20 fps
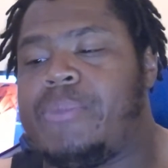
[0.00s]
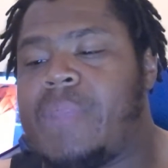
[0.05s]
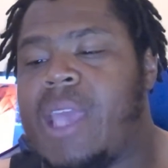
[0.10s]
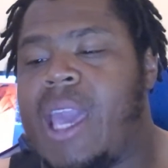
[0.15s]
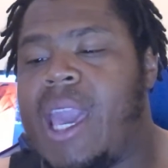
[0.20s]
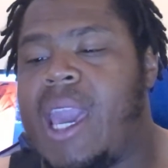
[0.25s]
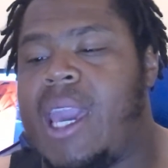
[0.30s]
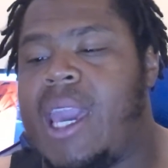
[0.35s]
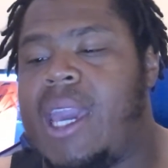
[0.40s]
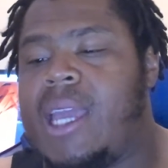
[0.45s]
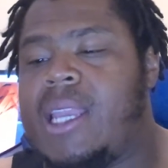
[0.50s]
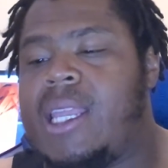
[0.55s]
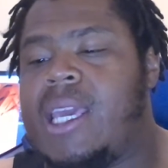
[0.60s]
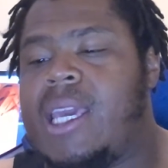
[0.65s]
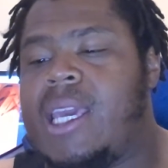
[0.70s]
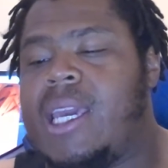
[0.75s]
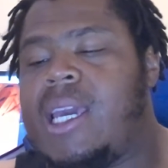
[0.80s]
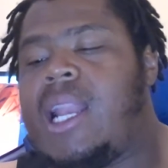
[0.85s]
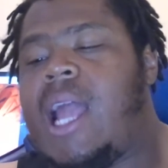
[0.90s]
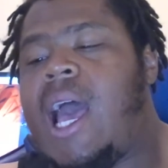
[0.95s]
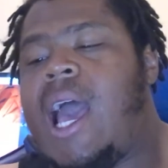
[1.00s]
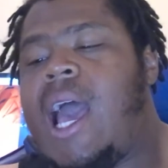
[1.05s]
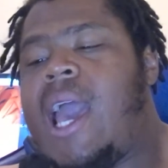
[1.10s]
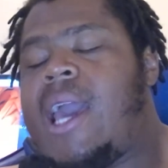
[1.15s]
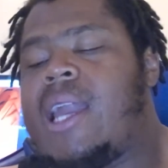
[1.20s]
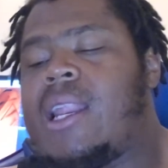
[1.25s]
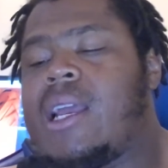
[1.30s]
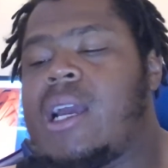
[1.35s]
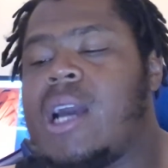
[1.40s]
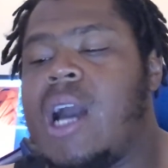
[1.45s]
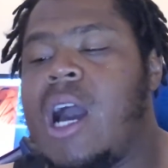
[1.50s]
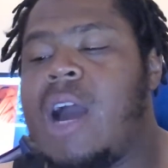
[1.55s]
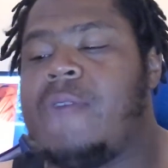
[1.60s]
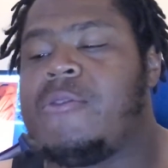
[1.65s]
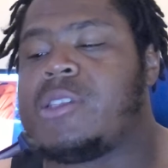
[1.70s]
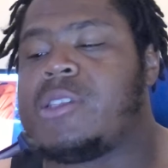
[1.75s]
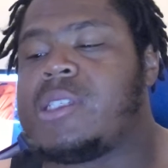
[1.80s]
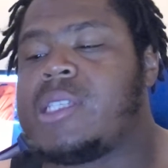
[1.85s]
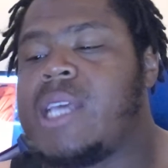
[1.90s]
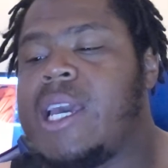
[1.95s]
and he and I had a
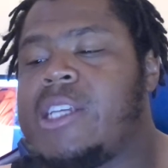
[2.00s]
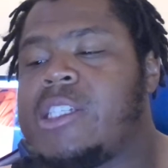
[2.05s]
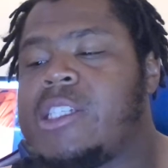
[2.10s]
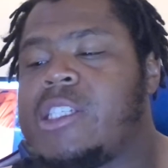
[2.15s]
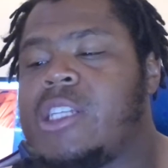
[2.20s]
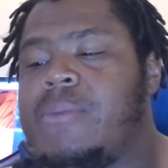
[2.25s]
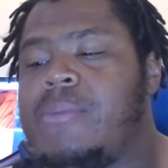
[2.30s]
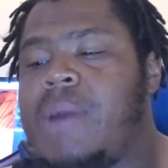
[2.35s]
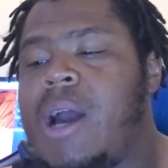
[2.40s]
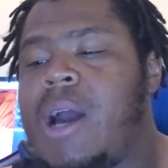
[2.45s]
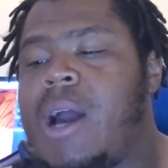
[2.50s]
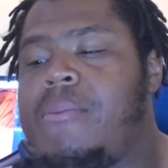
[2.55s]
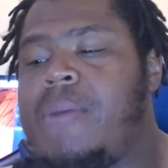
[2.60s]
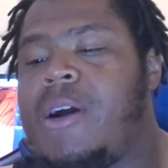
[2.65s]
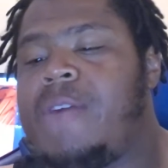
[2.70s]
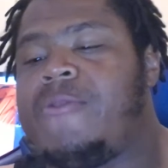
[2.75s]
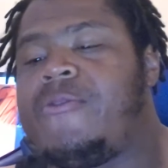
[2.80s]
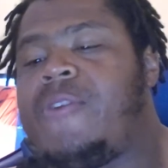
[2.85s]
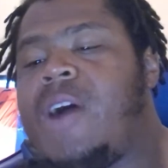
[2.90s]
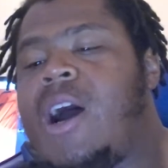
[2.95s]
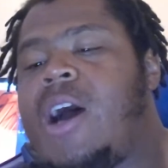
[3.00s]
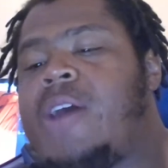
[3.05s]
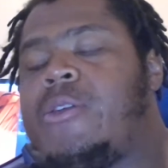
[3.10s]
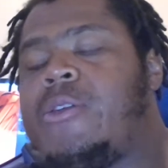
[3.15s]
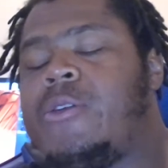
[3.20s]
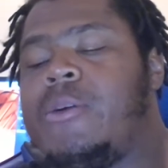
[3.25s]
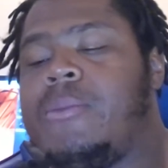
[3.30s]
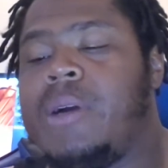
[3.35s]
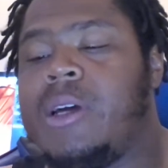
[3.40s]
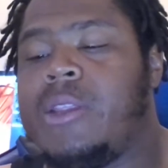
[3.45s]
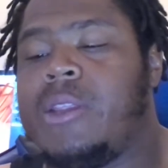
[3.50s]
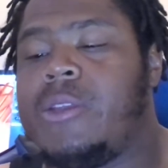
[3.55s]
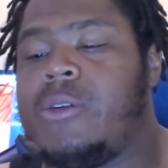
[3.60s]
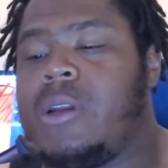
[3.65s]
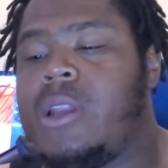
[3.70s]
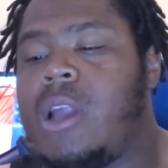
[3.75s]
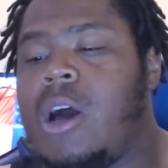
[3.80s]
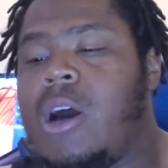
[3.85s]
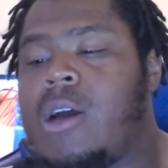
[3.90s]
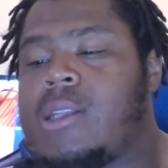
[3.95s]
conversation about my father and
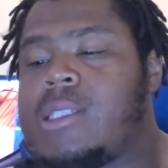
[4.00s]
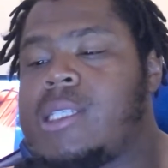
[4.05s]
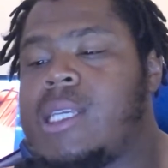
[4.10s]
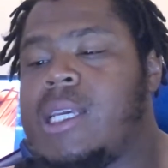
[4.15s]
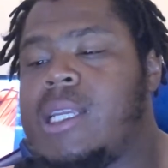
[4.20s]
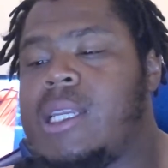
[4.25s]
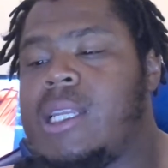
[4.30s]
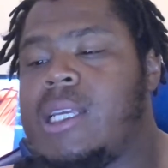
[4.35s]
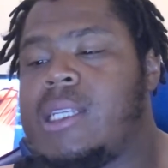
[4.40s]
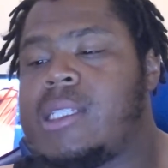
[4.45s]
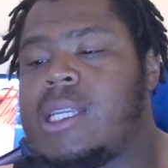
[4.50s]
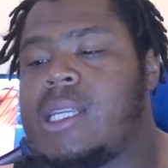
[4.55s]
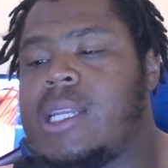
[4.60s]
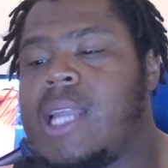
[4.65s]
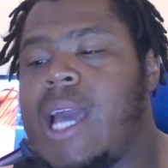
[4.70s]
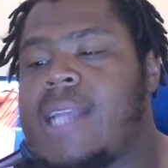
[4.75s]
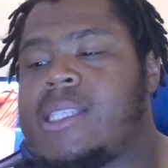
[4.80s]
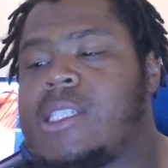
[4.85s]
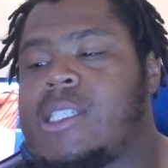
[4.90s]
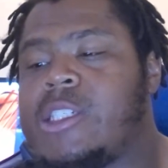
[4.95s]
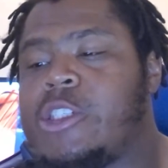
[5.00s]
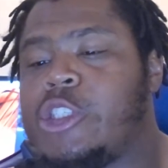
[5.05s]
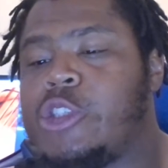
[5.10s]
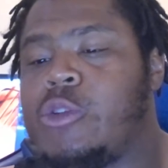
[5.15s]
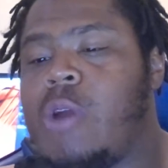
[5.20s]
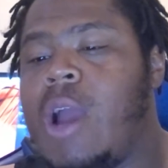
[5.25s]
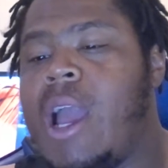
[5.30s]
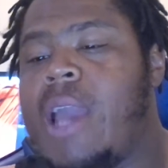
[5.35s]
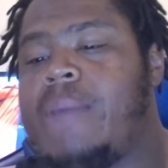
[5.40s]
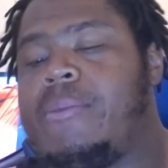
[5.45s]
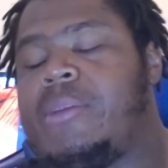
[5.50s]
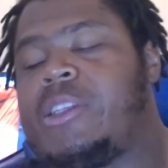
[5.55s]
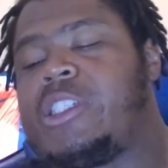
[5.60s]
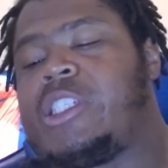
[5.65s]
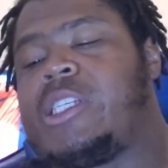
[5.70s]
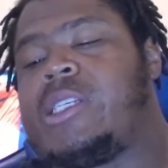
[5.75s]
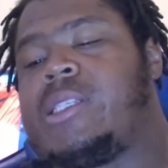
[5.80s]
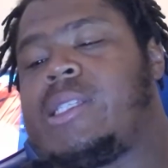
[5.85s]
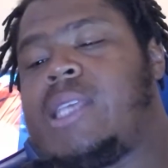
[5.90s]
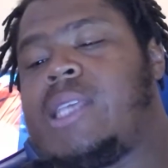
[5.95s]
mother-in-law attending tonight's enshrinement,
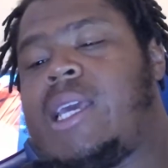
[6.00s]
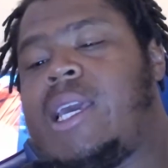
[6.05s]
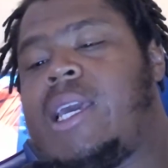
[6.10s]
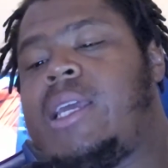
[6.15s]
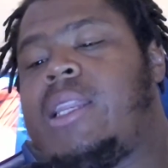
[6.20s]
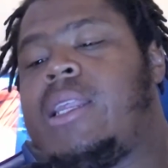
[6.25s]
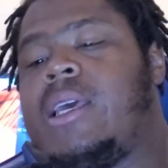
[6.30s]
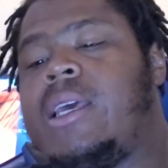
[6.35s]
she said.